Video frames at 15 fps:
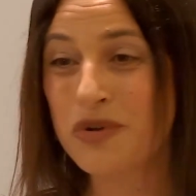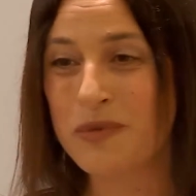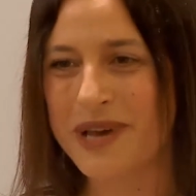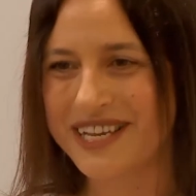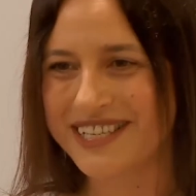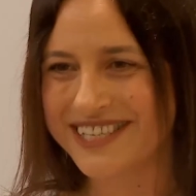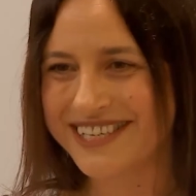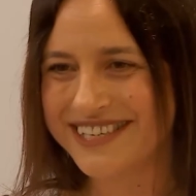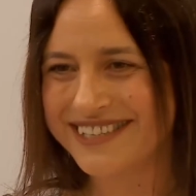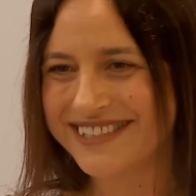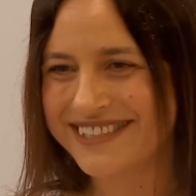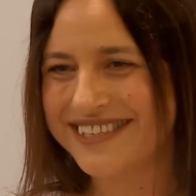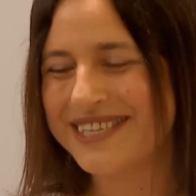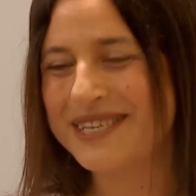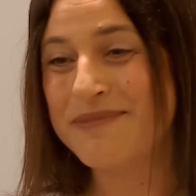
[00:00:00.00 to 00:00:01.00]

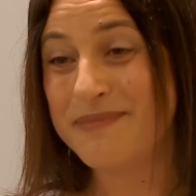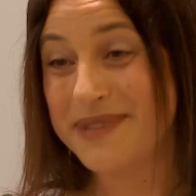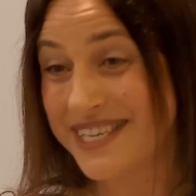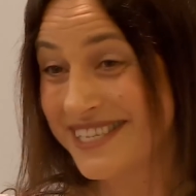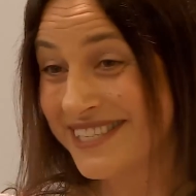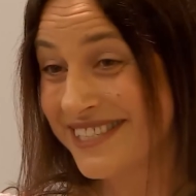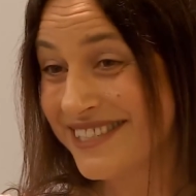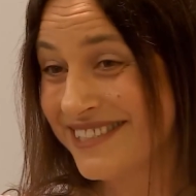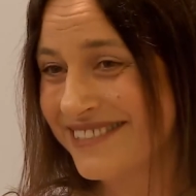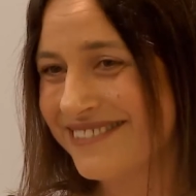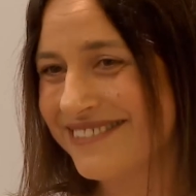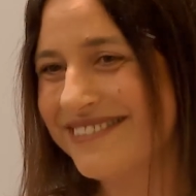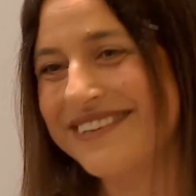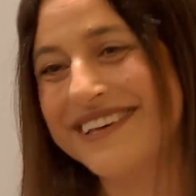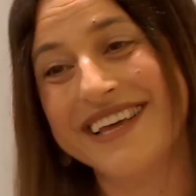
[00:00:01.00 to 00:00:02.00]
everybody
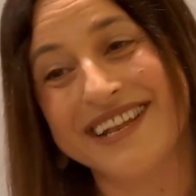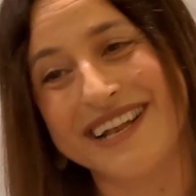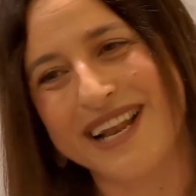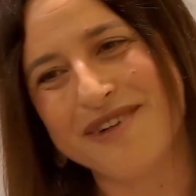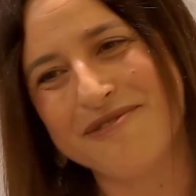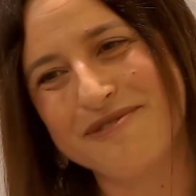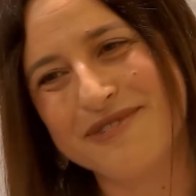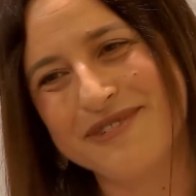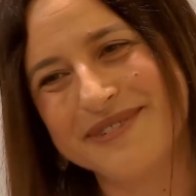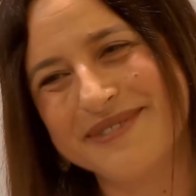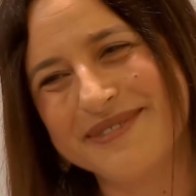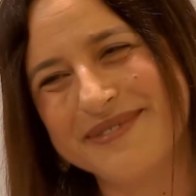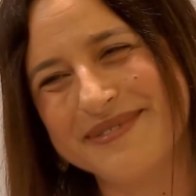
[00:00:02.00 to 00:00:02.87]
peace and love.